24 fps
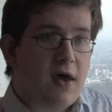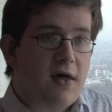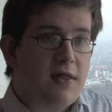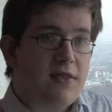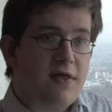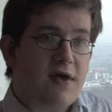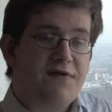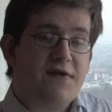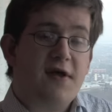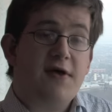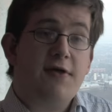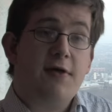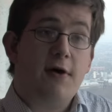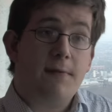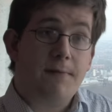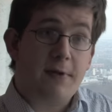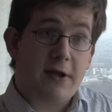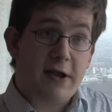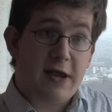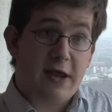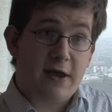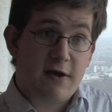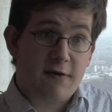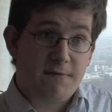They say they'll
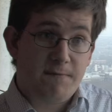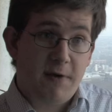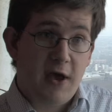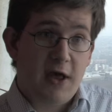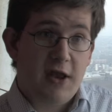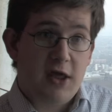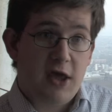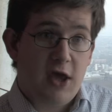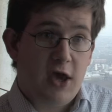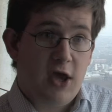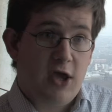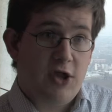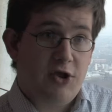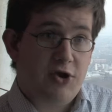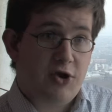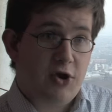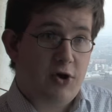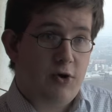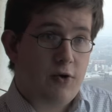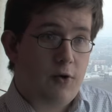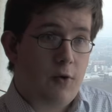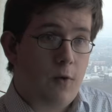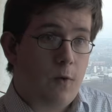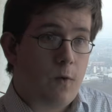be expanding it in
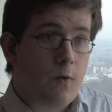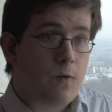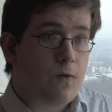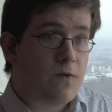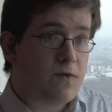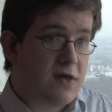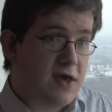due course.